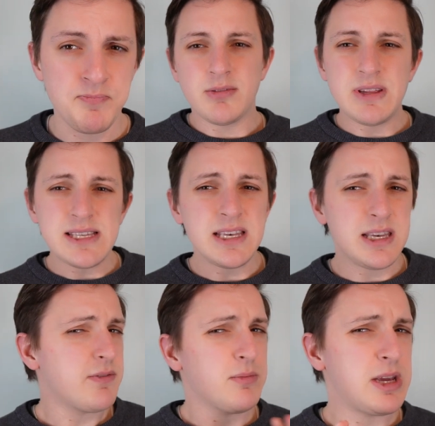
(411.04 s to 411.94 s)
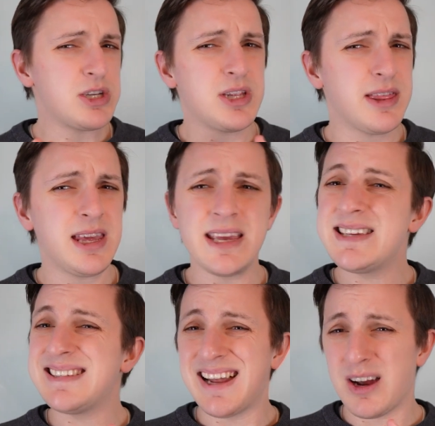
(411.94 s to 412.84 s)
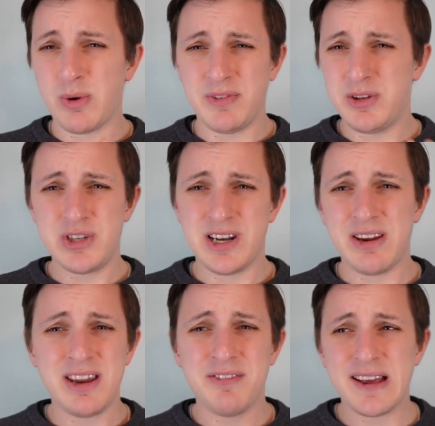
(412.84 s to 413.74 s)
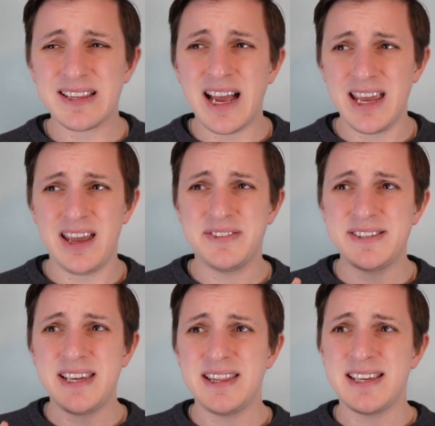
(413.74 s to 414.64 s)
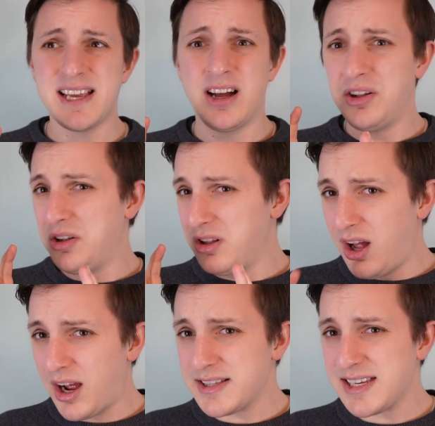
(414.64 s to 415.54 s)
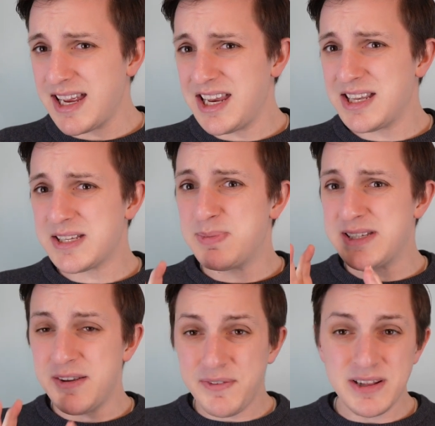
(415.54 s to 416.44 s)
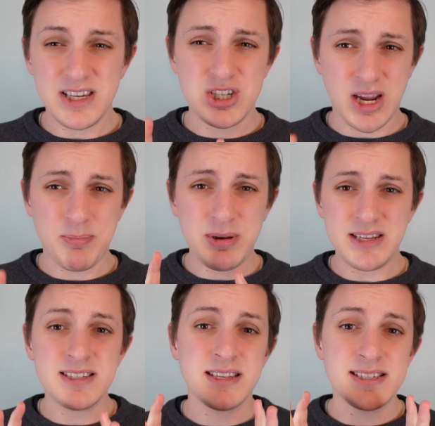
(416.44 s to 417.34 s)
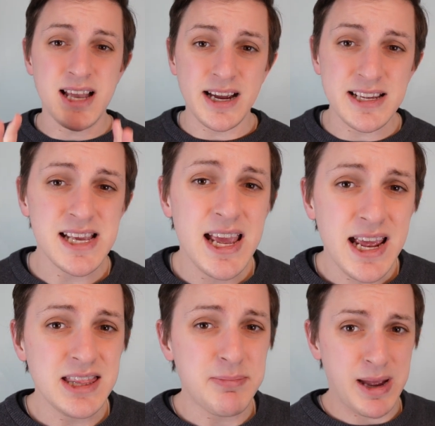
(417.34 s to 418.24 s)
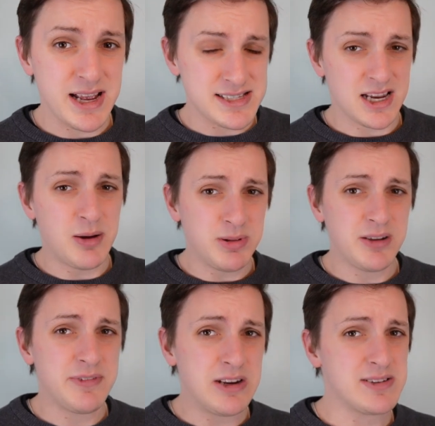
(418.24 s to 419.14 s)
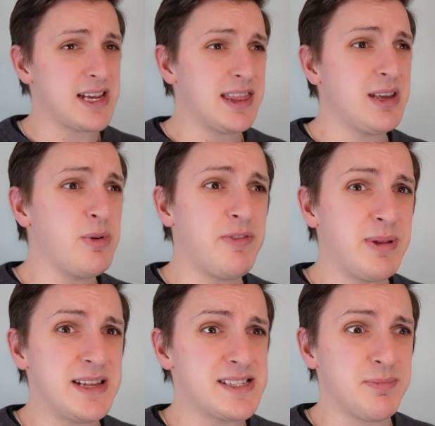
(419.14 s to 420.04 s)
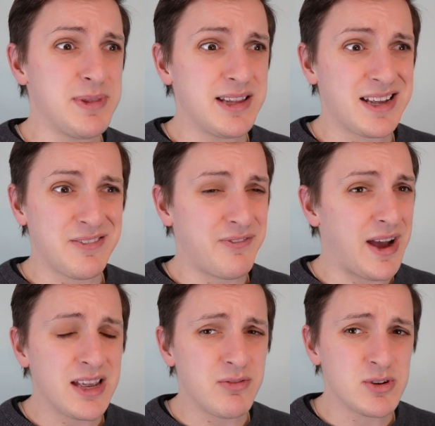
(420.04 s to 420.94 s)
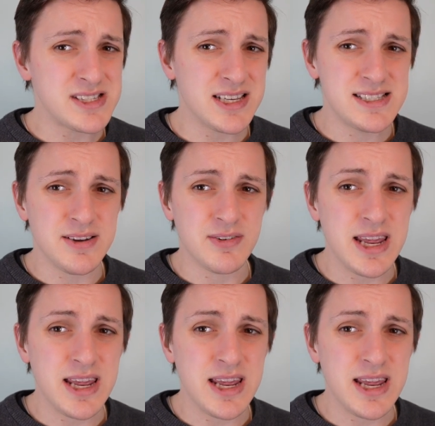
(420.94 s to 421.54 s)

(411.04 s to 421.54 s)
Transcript: Now, this hidden information thing is not revolutionary. In fact, I have seen this a lot in specifically Japanese designs in the past couple of years. I think we've played something like 5 or 6 different